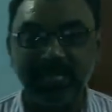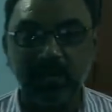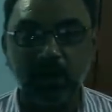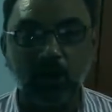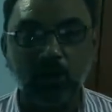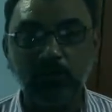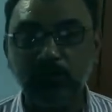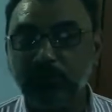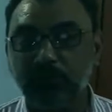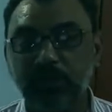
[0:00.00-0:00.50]
T
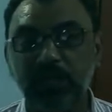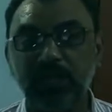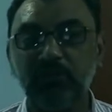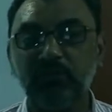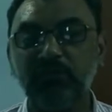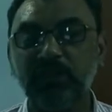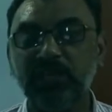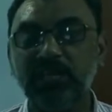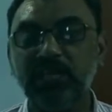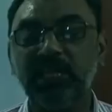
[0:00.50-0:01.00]
account where
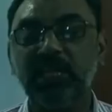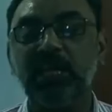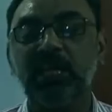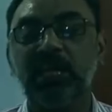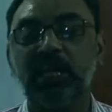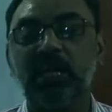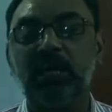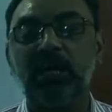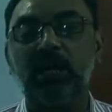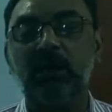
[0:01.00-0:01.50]
we
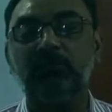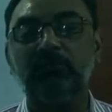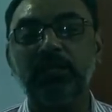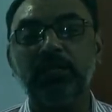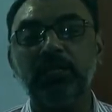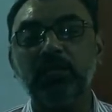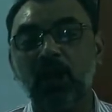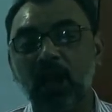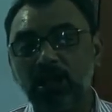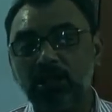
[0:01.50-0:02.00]

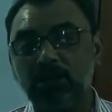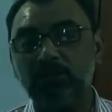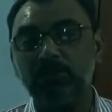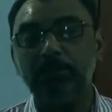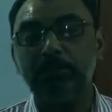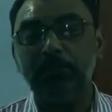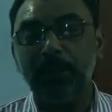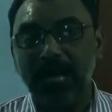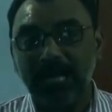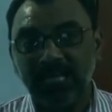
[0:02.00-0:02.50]
will
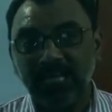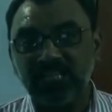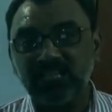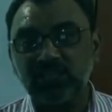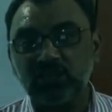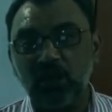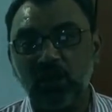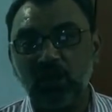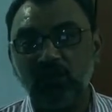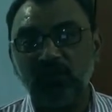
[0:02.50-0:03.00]
not
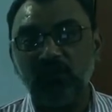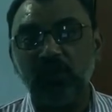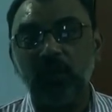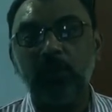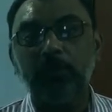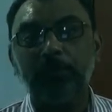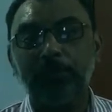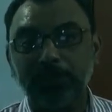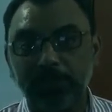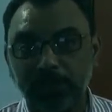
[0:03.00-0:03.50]
balance off
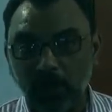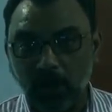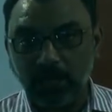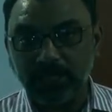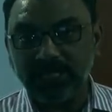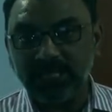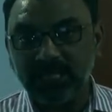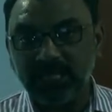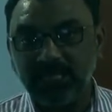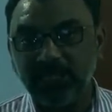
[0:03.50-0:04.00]

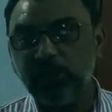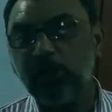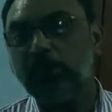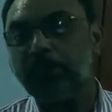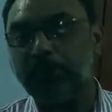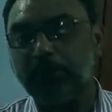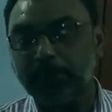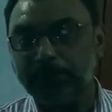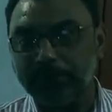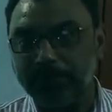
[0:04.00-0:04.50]
periodically
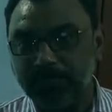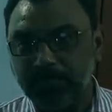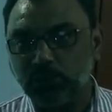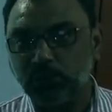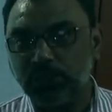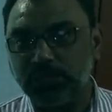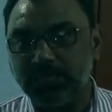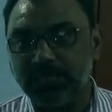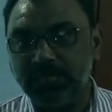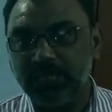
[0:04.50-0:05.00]
or
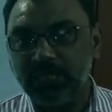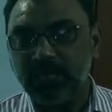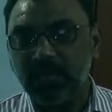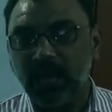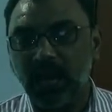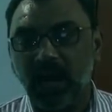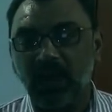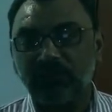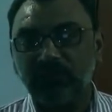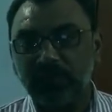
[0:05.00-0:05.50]
perpetually
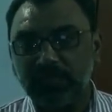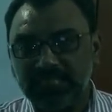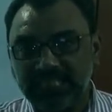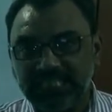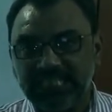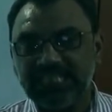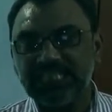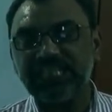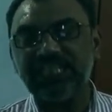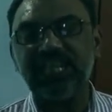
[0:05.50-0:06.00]

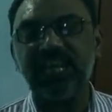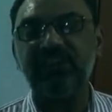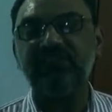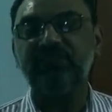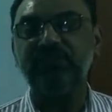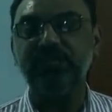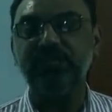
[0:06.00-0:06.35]
after each and